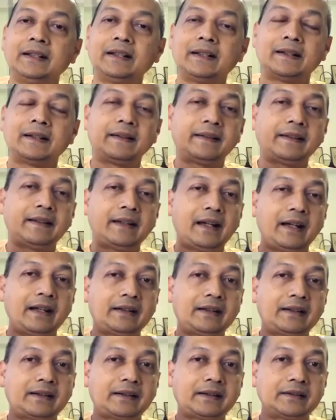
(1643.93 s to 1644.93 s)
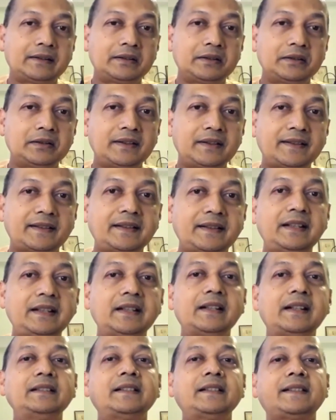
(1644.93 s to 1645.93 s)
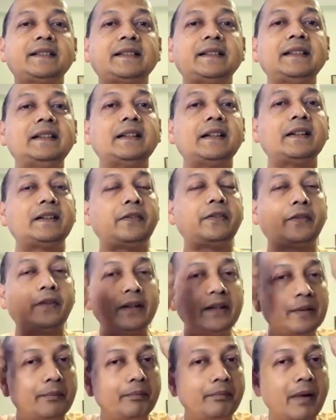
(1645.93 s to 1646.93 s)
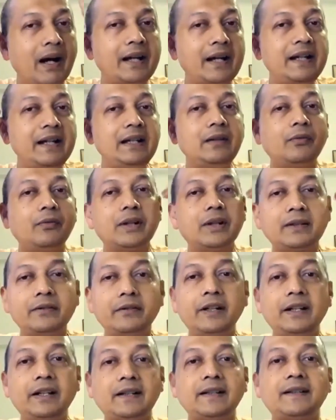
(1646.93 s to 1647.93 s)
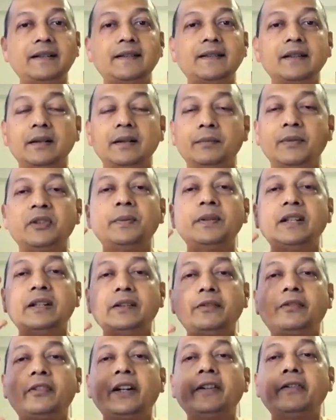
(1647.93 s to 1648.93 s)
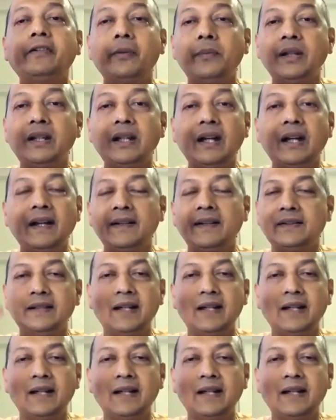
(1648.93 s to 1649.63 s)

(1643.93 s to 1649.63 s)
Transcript: that the seer and the seen are different. The mind, whatever it is, must be different from the eyes.